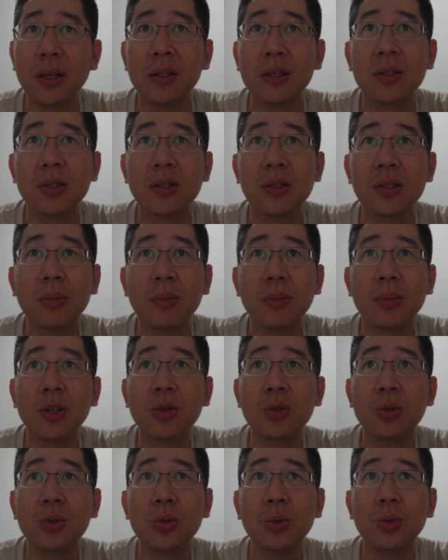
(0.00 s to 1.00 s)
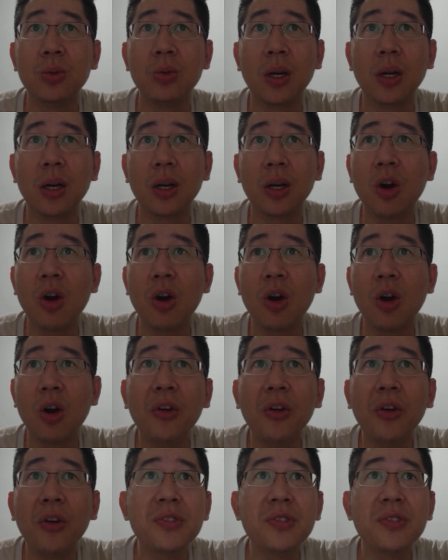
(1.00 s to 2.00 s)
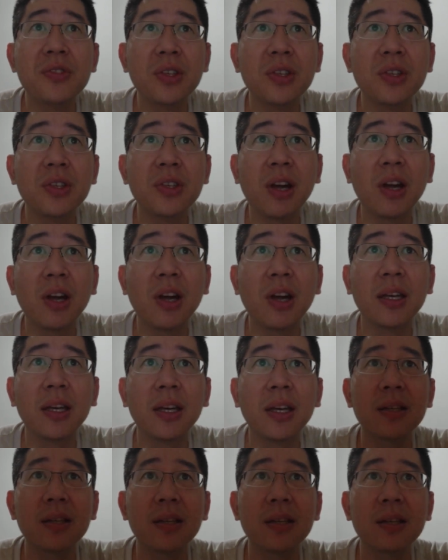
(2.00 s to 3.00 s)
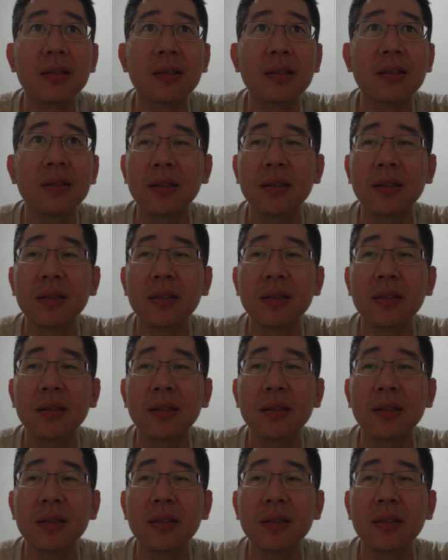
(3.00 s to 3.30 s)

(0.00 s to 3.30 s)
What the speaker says: something to consider, I guess.